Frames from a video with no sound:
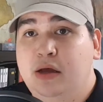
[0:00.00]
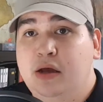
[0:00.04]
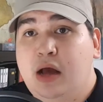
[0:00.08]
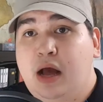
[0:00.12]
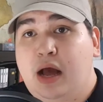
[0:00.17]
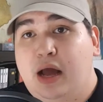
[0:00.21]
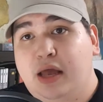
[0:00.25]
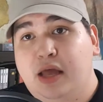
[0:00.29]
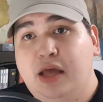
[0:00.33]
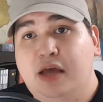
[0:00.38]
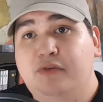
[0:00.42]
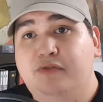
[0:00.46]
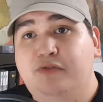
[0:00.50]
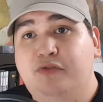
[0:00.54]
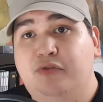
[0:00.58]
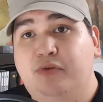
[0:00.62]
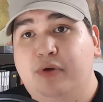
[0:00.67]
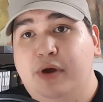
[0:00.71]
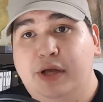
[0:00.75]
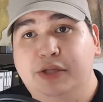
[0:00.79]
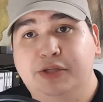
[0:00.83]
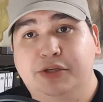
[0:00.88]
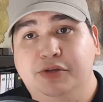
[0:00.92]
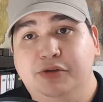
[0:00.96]
I have
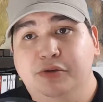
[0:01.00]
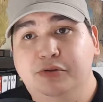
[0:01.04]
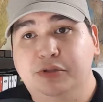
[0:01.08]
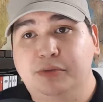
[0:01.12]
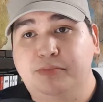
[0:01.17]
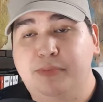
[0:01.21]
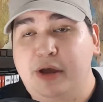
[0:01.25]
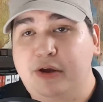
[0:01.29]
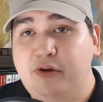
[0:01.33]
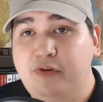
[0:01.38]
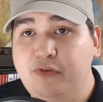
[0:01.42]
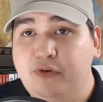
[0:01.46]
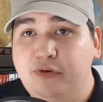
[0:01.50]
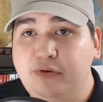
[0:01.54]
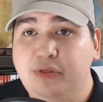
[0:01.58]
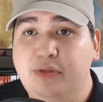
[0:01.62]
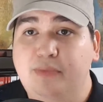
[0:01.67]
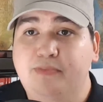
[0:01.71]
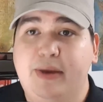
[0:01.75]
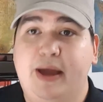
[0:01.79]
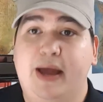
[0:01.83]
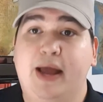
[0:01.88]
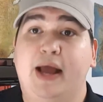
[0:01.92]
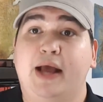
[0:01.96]
tried to use a microphone in the
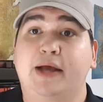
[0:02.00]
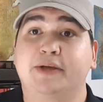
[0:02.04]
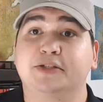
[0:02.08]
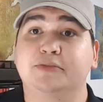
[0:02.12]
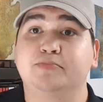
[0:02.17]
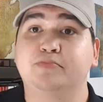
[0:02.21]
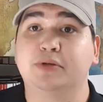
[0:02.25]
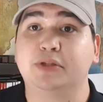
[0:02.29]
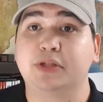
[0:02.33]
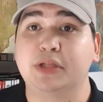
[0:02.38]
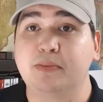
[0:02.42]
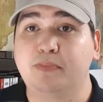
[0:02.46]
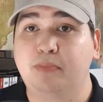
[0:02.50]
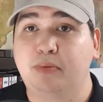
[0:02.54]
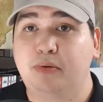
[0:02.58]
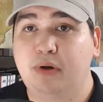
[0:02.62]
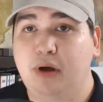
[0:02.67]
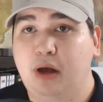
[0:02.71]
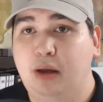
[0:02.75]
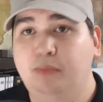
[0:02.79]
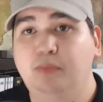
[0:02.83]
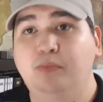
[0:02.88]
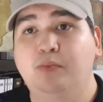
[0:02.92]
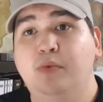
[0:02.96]
past, but the
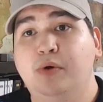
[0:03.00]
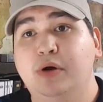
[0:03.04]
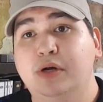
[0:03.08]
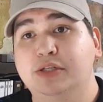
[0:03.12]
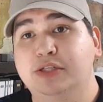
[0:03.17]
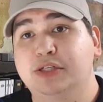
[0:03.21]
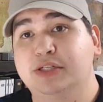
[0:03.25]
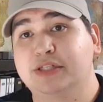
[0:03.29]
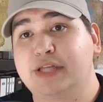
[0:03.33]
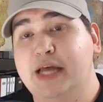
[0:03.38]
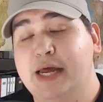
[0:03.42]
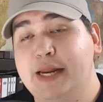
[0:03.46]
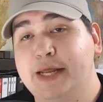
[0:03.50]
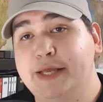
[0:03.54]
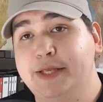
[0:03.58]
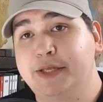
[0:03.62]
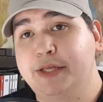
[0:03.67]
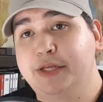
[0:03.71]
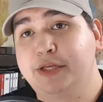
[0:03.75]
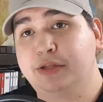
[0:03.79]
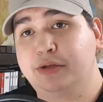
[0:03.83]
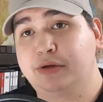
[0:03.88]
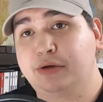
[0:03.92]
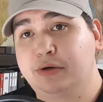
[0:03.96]
problem was that it
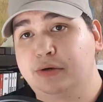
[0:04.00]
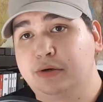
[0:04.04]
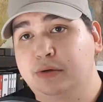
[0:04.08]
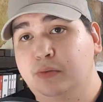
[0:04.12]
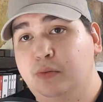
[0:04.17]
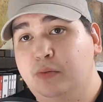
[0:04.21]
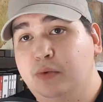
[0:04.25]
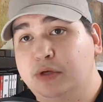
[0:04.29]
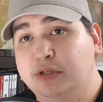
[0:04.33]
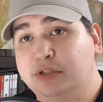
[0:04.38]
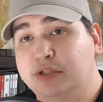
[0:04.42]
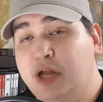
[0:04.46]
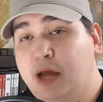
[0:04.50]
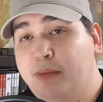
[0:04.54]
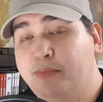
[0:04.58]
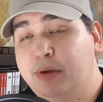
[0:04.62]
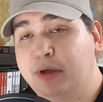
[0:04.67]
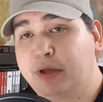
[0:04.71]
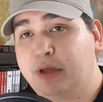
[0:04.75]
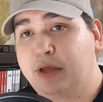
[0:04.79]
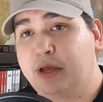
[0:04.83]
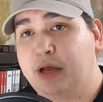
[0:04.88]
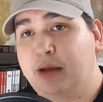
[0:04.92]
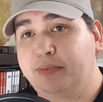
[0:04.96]
either was not
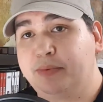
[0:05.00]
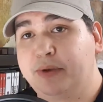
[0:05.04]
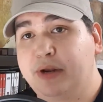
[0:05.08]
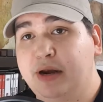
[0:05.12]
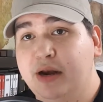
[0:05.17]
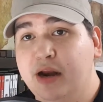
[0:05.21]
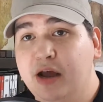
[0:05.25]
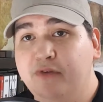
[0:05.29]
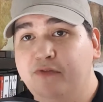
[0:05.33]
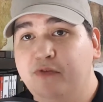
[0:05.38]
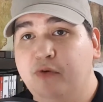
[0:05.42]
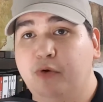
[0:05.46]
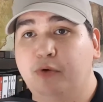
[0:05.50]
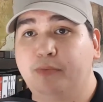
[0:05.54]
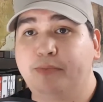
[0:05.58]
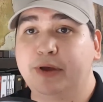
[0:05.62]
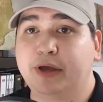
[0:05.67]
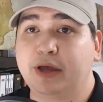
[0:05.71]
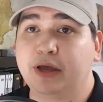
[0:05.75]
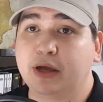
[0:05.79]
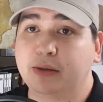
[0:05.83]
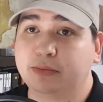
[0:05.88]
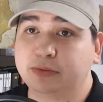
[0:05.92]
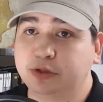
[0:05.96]
picking up enough or
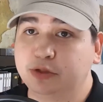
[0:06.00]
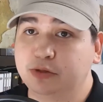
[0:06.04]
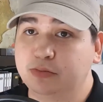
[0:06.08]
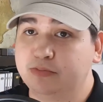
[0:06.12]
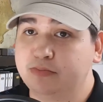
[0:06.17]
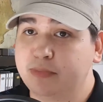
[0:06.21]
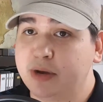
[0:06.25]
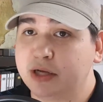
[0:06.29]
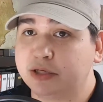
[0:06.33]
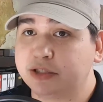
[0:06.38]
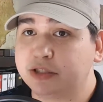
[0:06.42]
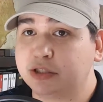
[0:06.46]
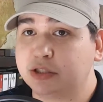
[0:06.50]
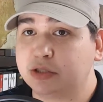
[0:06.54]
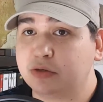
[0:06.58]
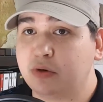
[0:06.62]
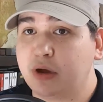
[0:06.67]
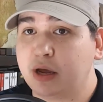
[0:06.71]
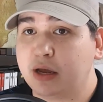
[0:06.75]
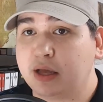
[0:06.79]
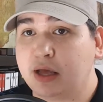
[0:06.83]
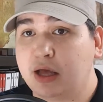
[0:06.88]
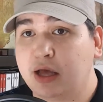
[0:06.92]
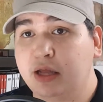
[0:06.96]
picking up too much, so
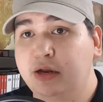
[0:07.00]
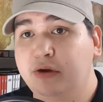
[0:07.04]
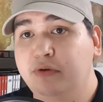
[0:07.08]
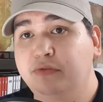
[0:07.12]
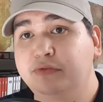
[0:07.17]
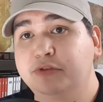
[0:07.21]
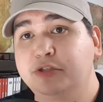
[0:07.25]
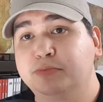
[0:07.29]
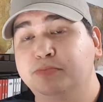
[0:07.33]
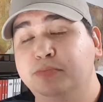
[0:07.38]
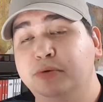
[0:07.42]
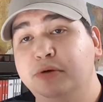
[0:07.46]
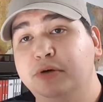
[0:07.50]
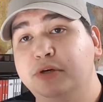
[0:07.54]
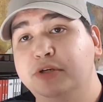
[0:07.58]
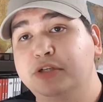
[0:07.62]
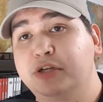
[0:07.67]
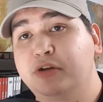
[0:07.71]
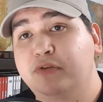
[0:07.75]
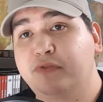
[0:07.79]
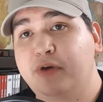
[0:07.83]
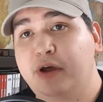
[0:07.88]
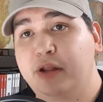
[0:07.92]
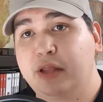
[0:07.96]
I kind of
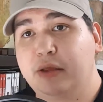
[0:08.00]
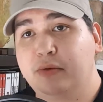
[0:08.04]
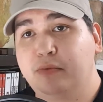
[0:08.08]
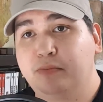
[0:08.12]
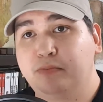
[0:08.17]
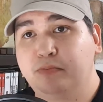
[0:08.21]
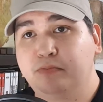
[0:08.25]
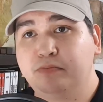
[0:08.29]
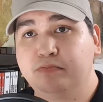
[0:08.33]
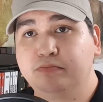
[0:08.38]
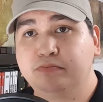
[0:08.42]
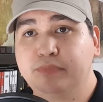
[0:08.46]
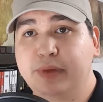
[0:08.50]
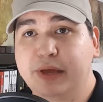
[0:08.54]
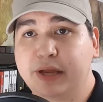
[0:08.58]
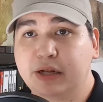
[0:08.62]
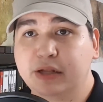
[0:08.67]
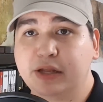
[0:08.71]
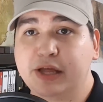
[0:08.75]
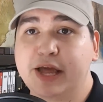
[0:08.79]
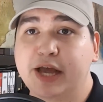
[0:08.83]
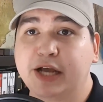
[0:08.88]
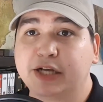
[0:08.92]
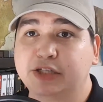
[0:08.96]
splurged and finally paid a
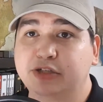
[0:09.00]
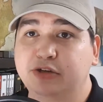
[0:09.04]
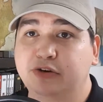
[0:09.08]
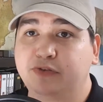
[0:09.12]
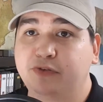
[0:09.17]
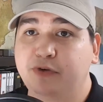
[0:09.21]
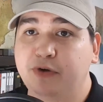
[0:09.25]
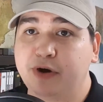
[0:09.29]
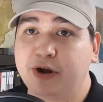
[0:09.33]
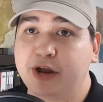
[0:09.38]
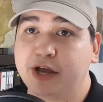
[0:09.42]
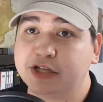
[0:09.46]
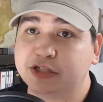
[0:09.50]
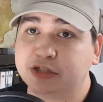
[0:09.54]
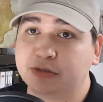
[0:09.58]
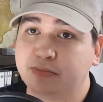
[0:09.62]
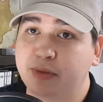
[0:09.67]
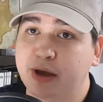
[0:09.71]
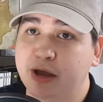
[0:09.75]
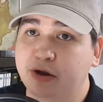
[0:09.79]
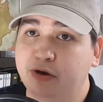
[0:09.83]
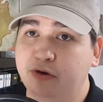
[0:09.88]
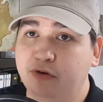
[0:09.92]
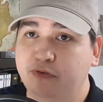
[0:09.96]
little extra for a nicer
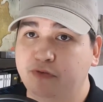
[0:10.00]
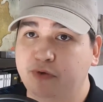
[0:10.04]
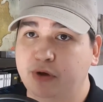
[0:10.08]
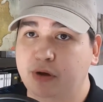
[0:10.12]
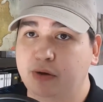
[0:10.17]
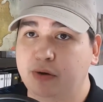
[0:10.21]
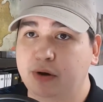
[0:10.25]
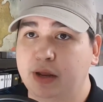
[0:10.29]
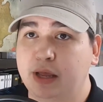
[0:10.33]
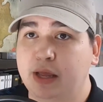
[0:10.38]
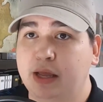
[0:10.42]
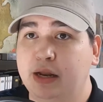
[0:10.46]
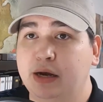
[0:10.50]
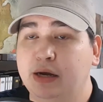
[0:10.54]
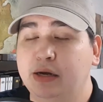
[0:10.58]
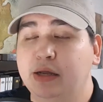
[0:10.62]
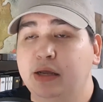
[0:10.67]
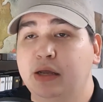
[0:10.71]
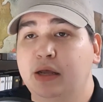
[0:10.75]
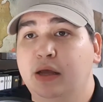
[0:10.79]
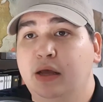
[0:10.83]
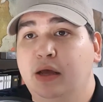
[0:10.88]
microphone and